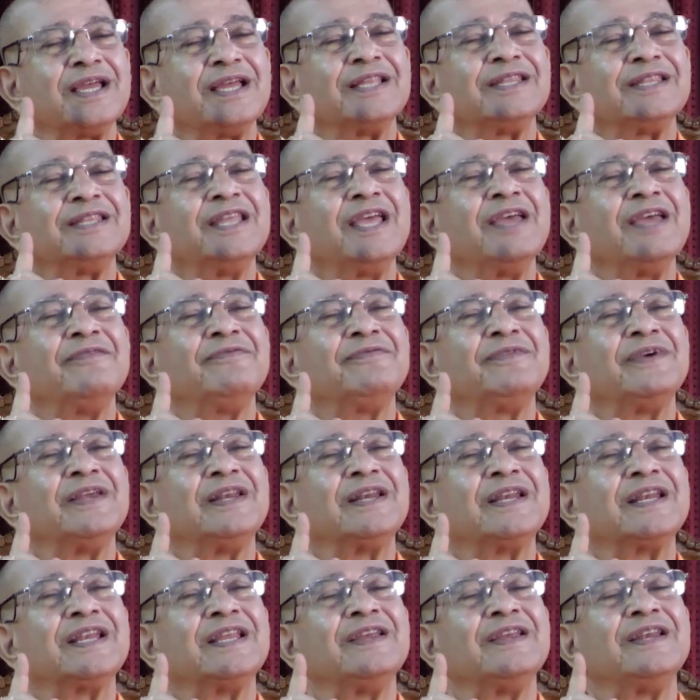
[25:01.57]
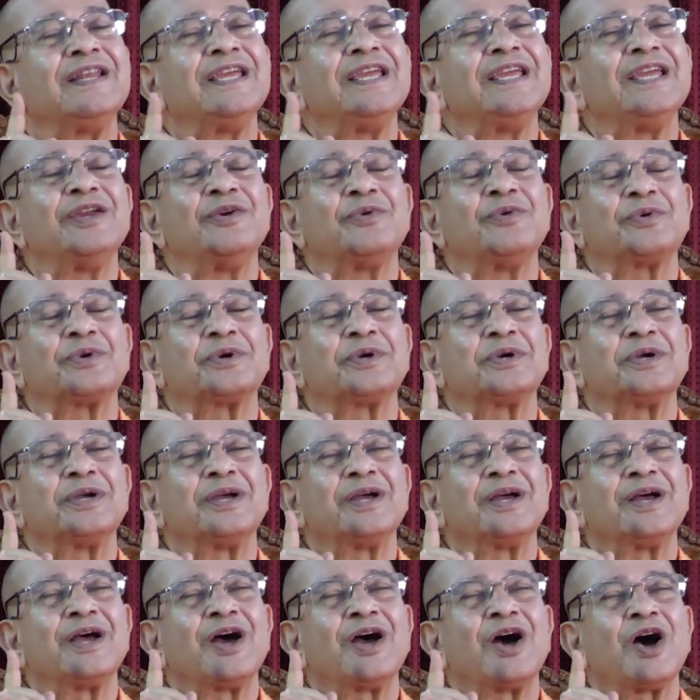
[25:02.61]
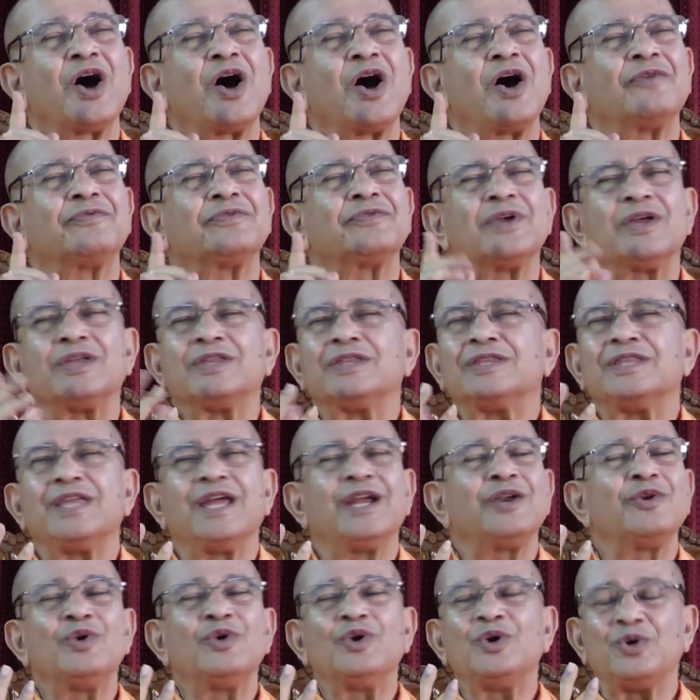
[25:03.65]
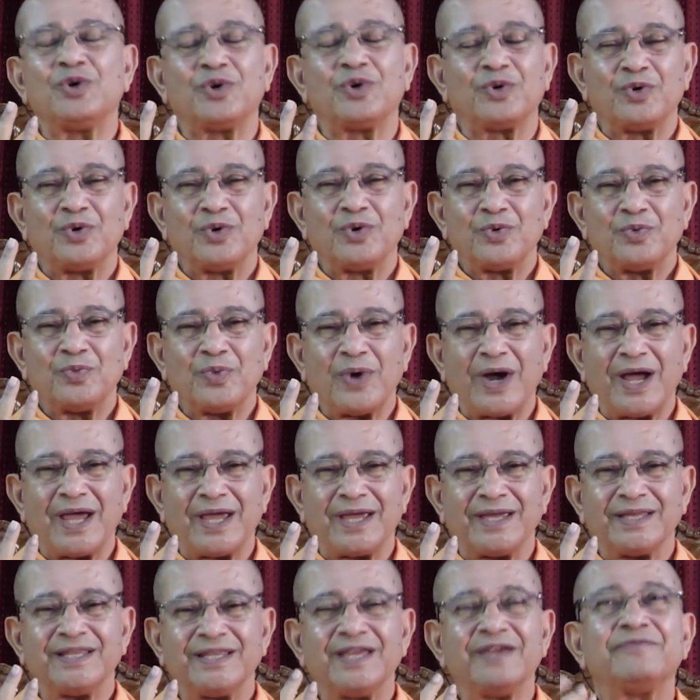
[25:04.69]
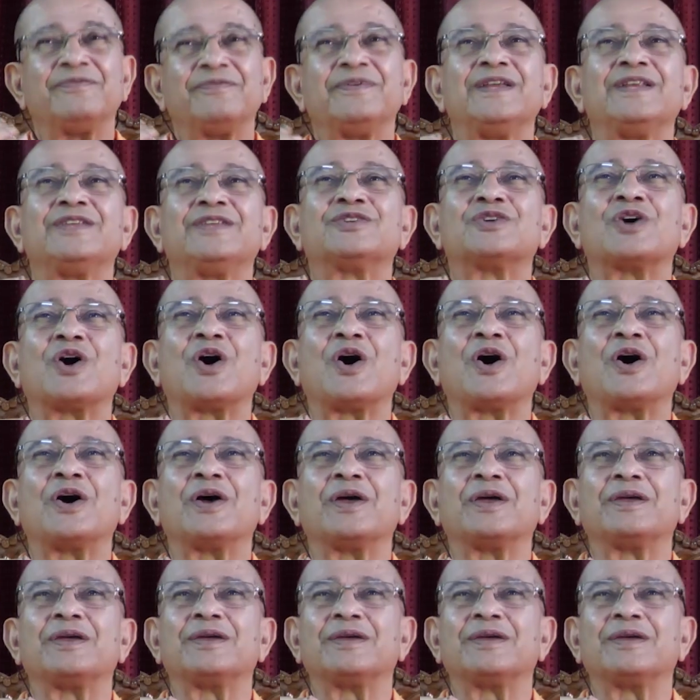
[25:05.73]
they feel relieved of, they don't know Why? They feel joy.